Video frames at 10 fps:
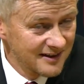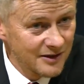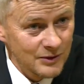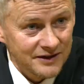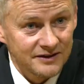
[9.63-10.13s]

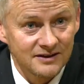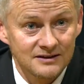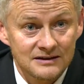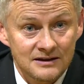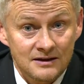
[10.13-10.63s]
Then we had
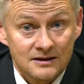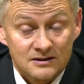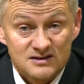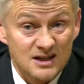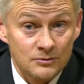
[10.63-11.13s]
a,
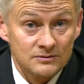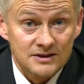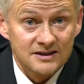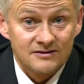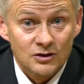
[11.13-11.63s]
because they
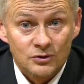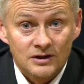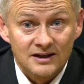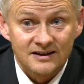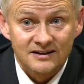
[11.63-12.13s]
never
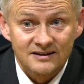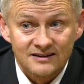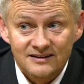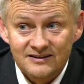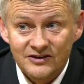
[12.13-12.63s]
looked like
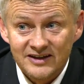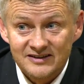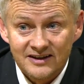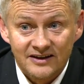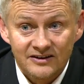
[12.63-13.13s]

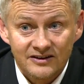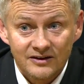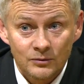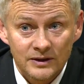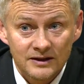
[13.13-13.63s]
creating
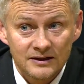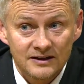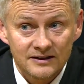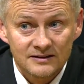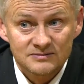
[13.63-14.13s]
anything.
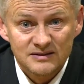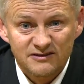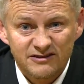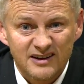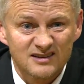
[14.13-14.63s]

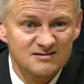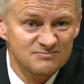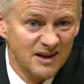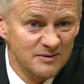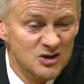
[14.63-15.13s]
It felt
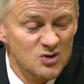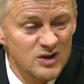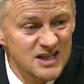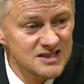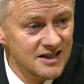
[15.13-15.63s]
maybe too
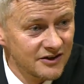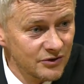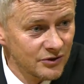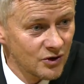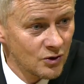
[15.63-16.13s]
easy, I
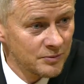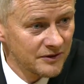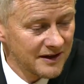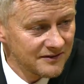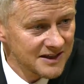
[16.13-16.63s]
don't know,
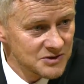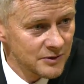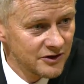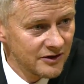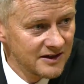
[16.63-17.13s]
but that's
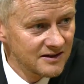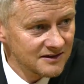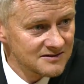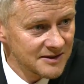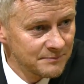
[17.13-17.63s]
when you need
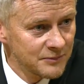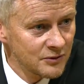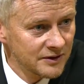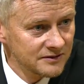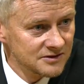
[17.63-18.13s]
that
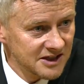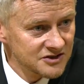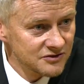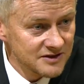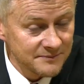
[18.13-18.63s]
tempo and
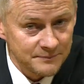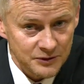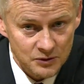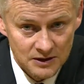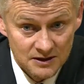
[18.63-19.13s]
change of
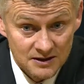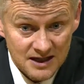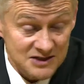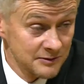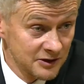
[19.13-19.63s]
tempo,
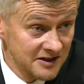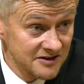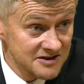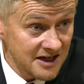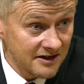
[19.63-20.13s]
as we did
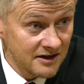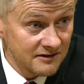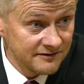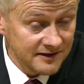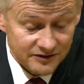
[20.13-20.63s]
in the second
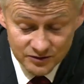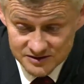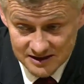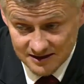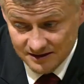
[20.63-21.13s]
half. I thought
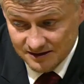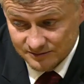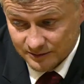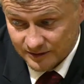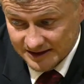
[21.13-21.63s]
second
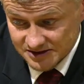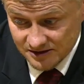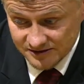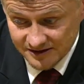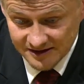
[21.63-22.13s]
half we were
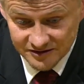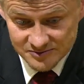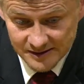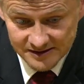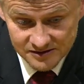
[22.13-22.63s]
excellent in that
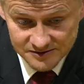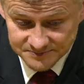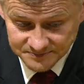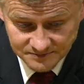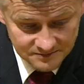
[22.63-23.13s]
respect,
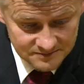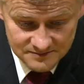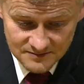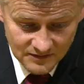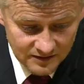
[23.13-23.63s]

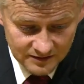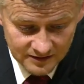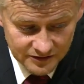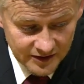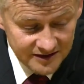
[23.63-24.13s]

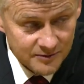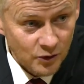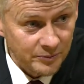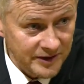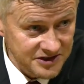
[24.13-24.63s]
creating
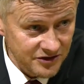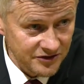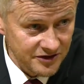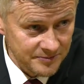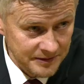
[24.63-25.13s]
more pressure
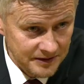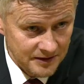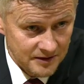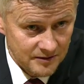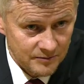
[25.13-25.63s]
on them,
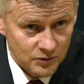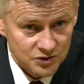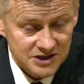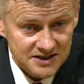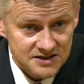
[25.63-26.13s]

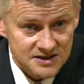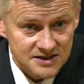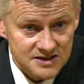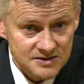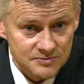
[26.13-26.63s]
more
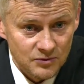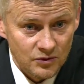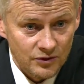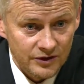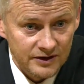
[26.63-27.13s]
chances,
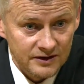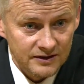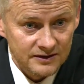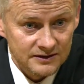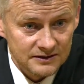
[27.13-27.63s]

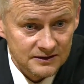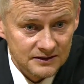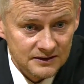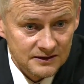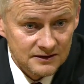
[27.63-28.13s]
more
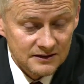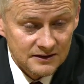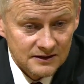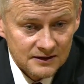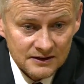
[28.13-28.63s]

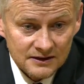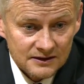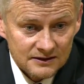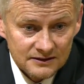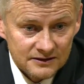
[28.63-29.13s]

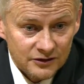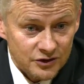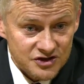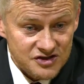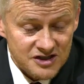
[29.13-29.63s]

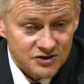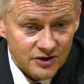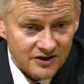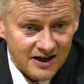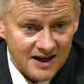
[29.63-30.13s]
urgency
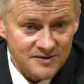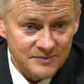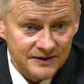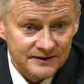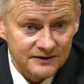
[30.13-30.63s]
to our game.